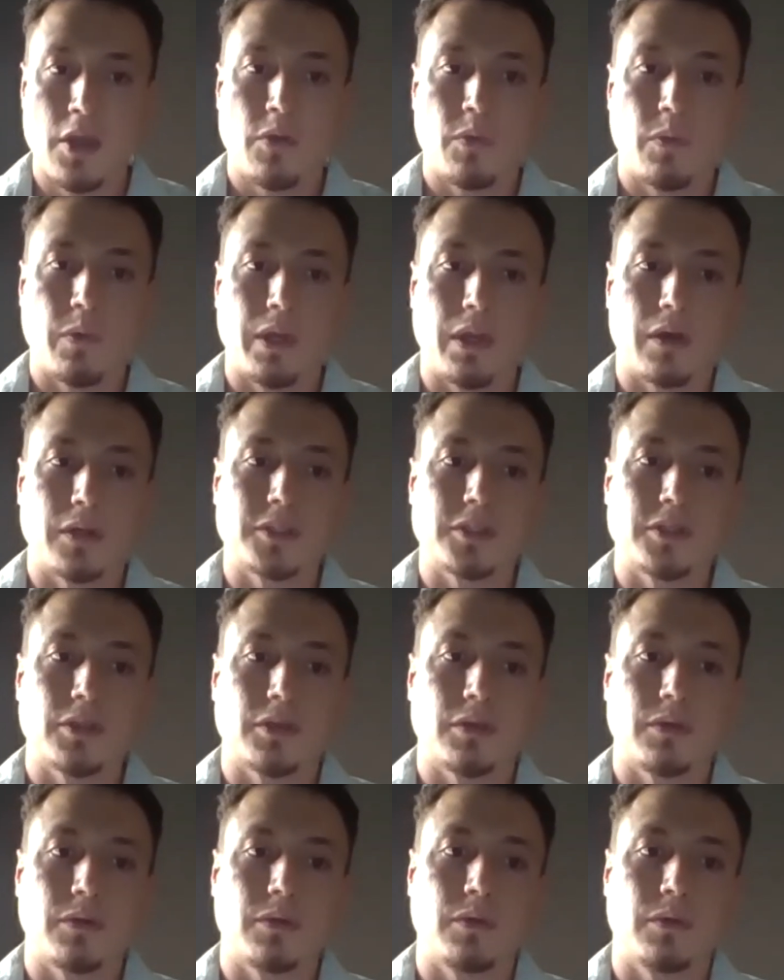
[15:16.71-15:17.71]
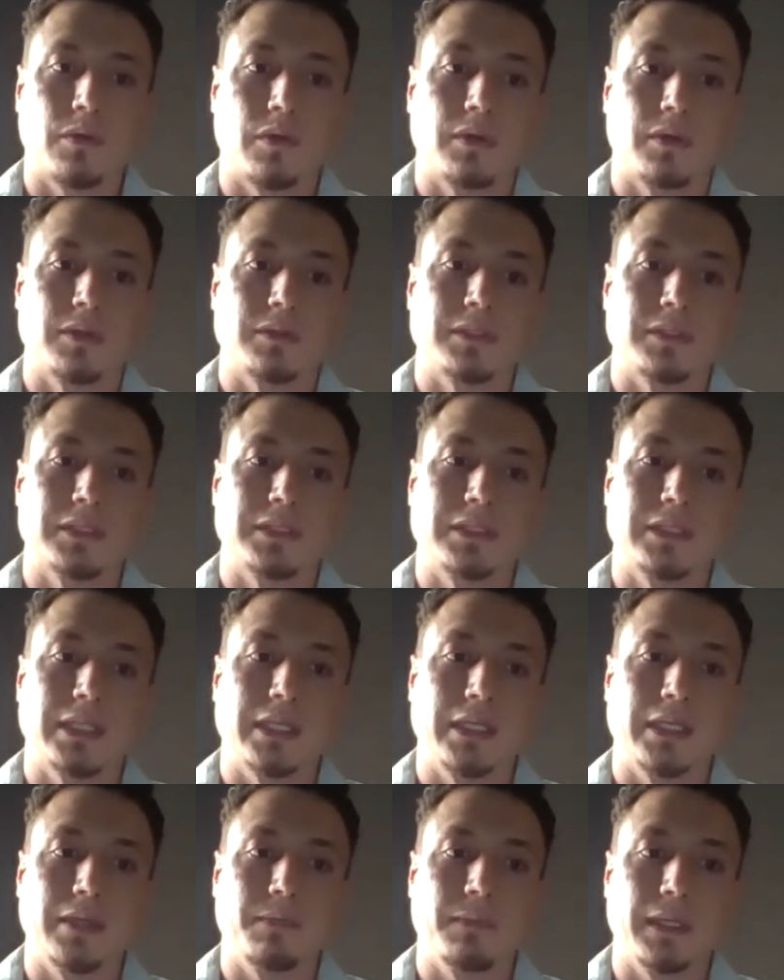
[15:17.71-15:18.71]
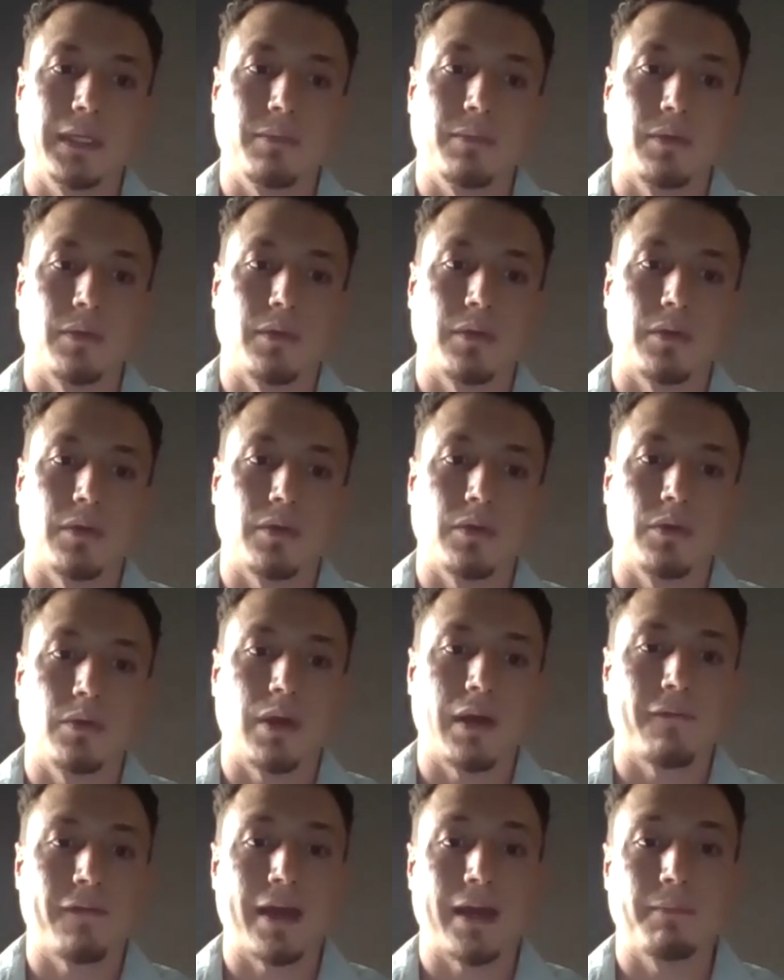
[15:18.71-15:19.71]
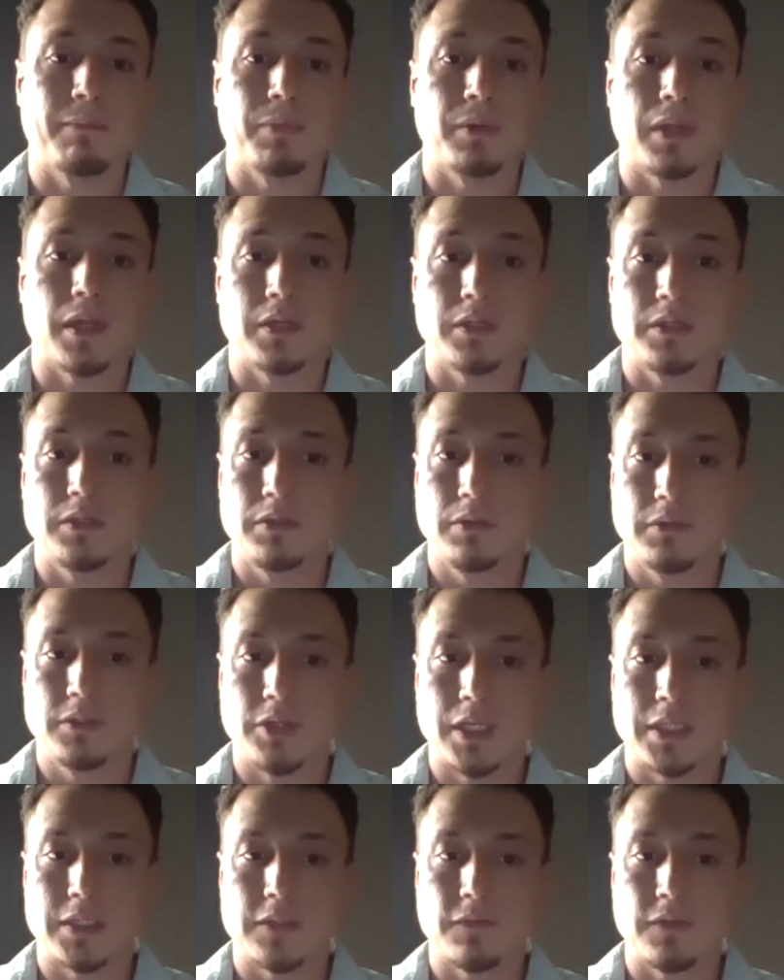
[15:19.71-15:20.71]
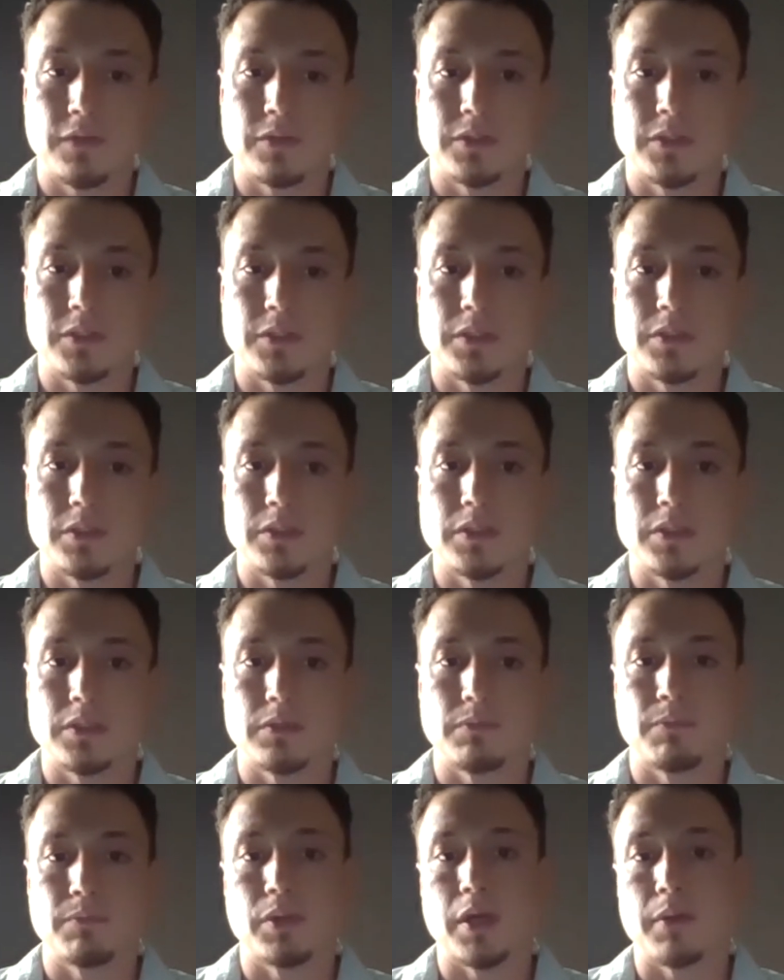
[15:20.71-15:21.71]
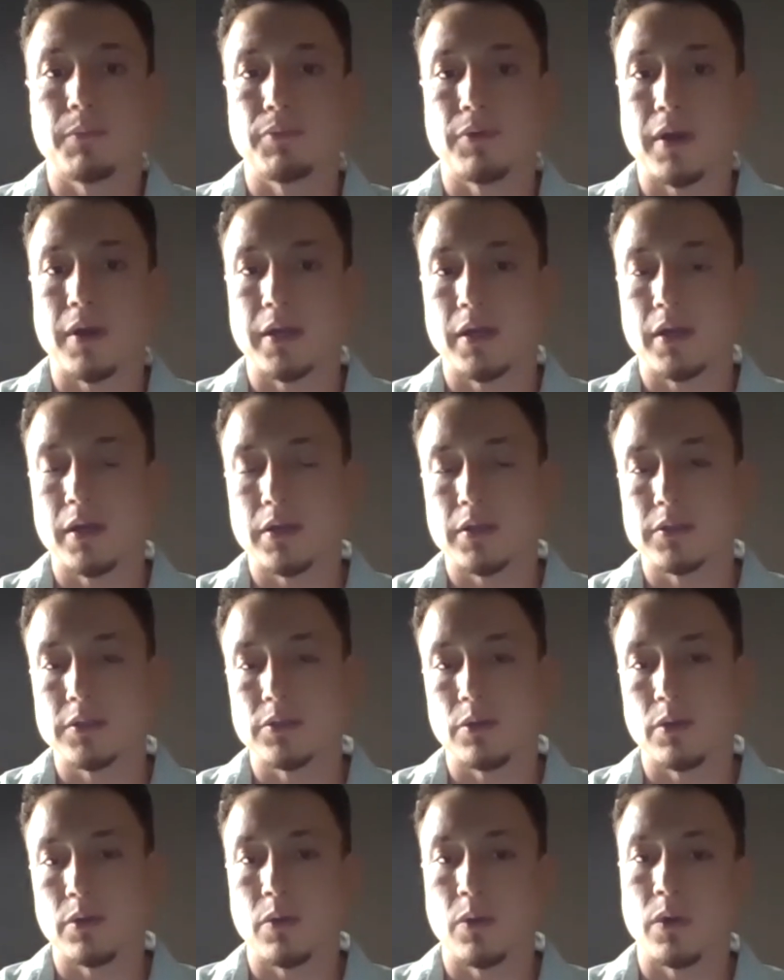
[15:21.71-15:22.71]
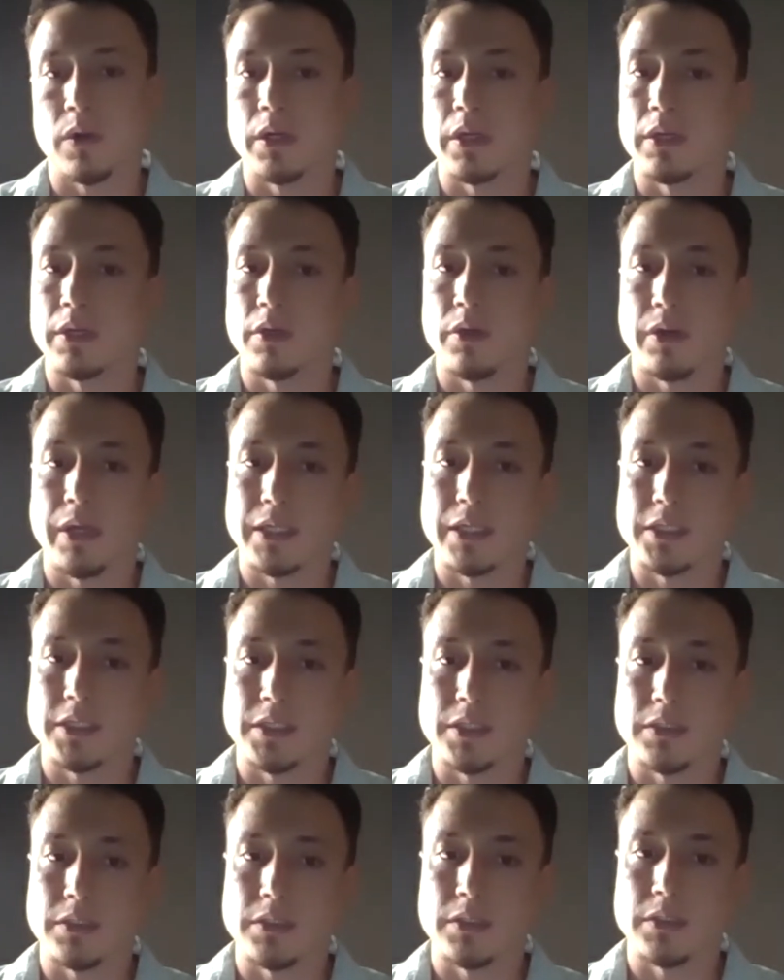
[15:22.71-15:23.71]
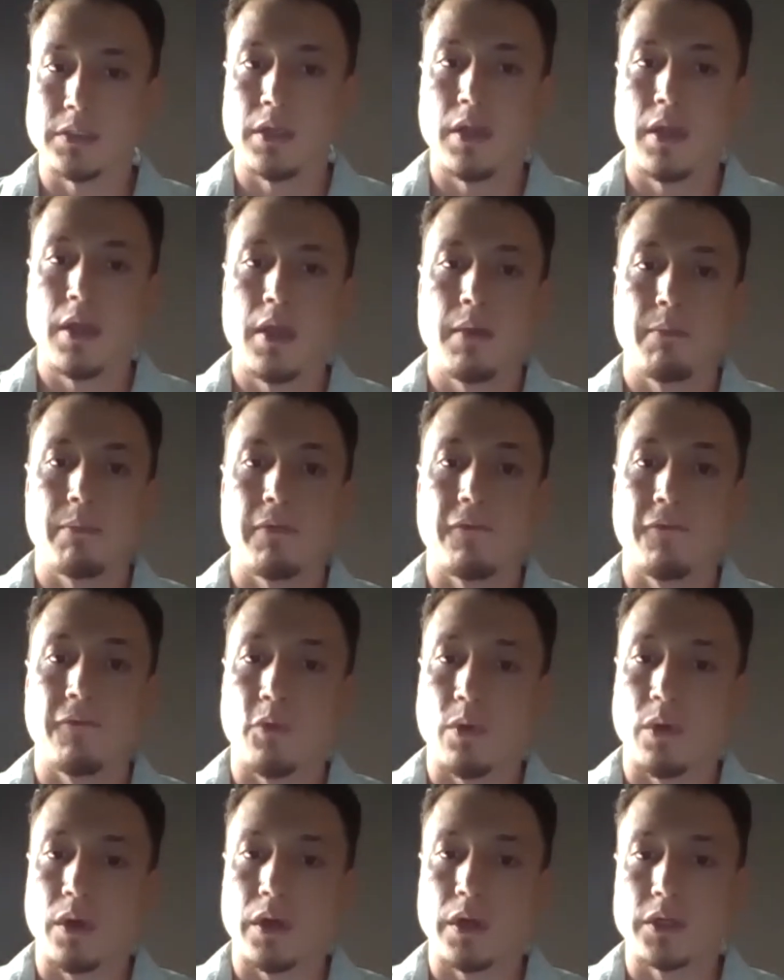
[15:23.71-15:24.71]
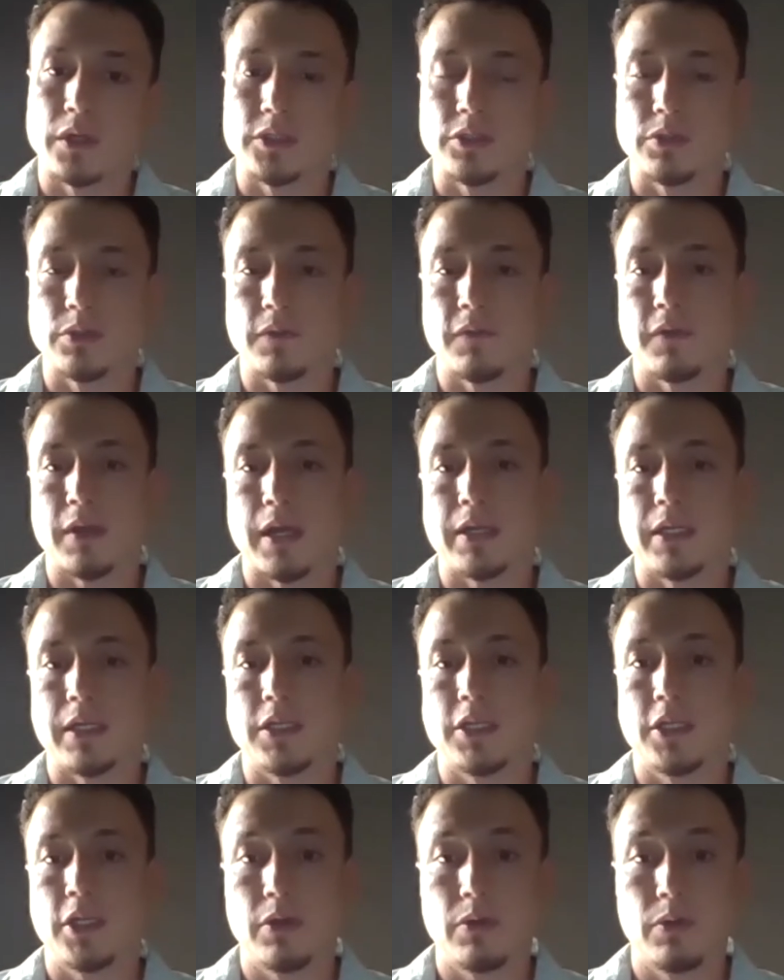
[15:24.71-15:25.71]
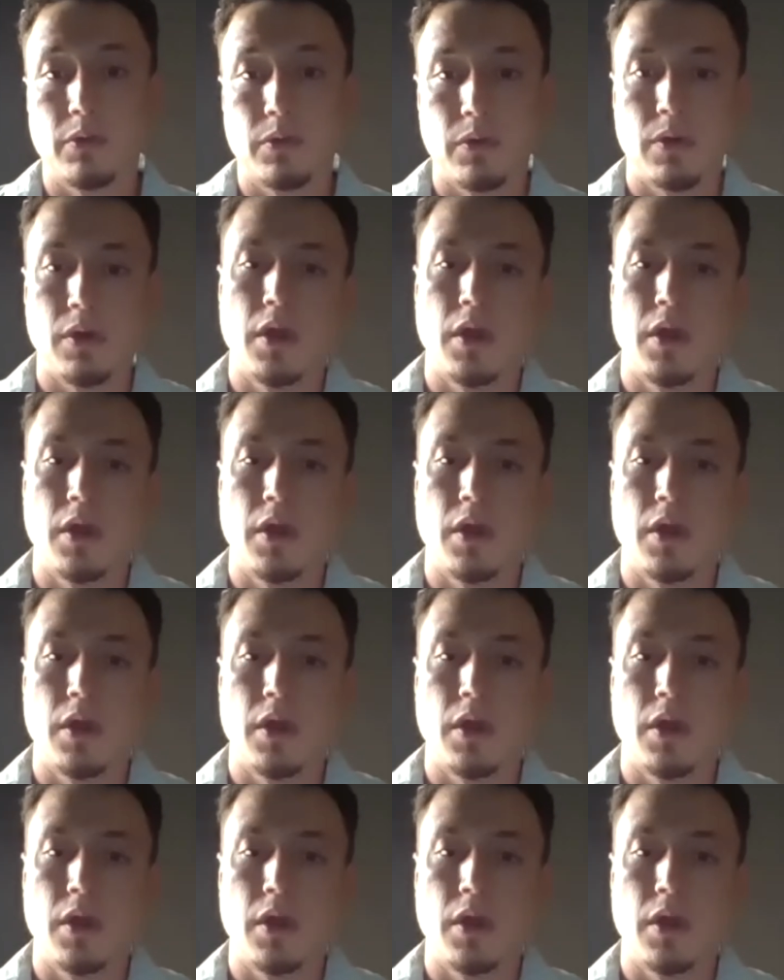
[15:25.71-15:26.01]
we also see people who have had blood transfusions, blood products, or organ donations before June of '92,